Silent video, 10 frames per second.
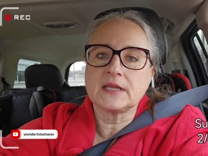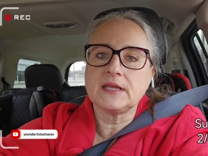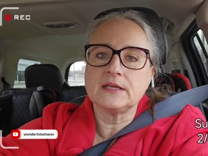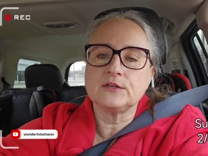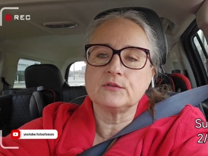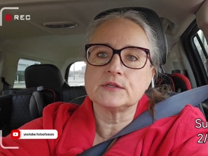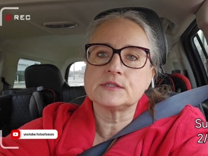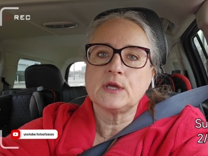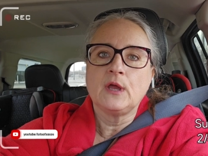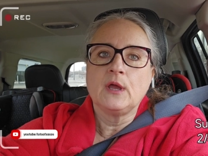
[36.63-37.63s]
I can't do
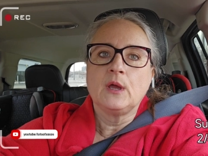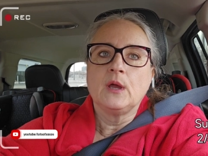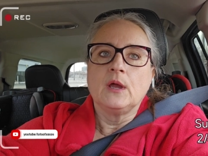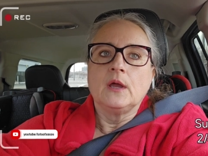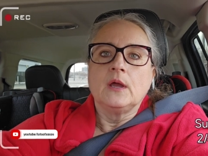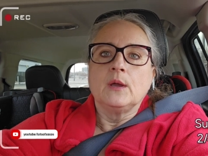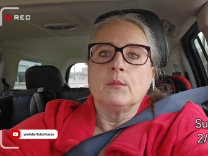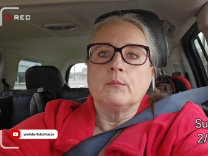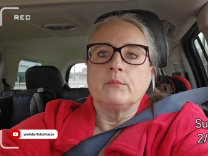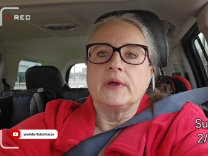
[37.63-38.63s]
this.
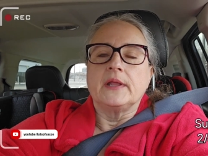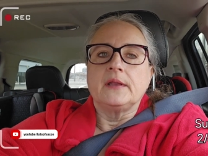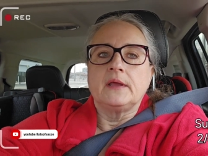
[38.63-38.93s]
But